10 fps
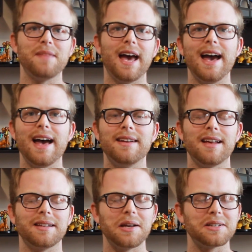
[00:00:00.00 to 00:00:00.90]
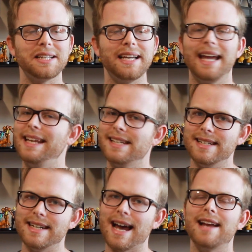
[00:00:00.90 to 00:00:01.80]
And luckily, he
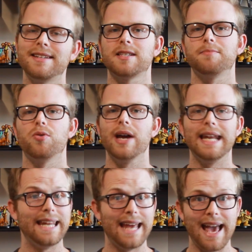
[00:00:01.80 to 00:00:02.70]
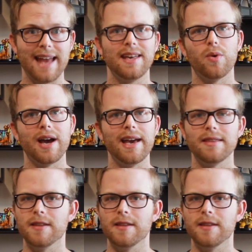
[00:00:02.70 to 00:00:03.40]
did not disappoint in any way.